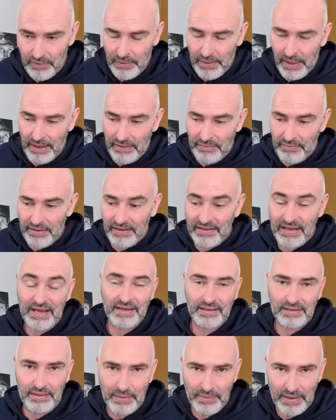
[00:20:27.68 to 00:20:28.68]
After
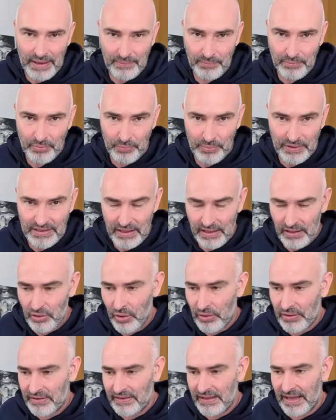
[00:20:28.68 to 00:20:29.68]
that, I'm completely
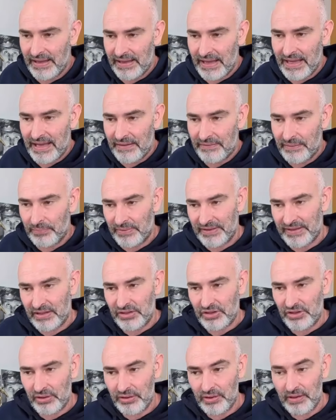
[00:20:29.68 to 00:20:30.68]
lost, and I have a
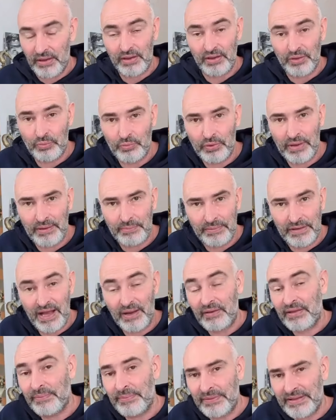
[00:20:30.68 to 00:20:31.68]
position where I'm
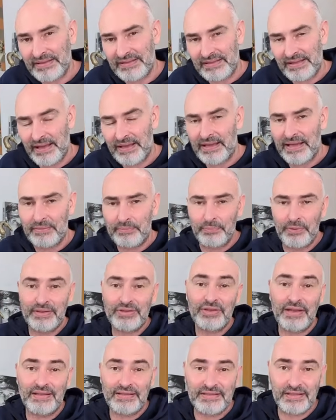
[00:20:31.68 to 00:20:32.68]
down a piece and have
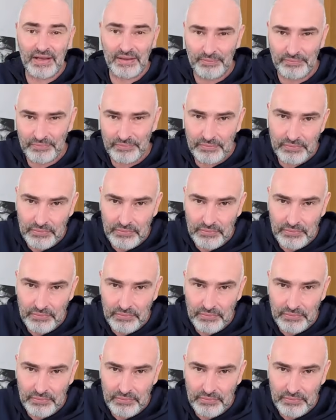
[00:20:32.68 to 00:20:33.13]
much less time.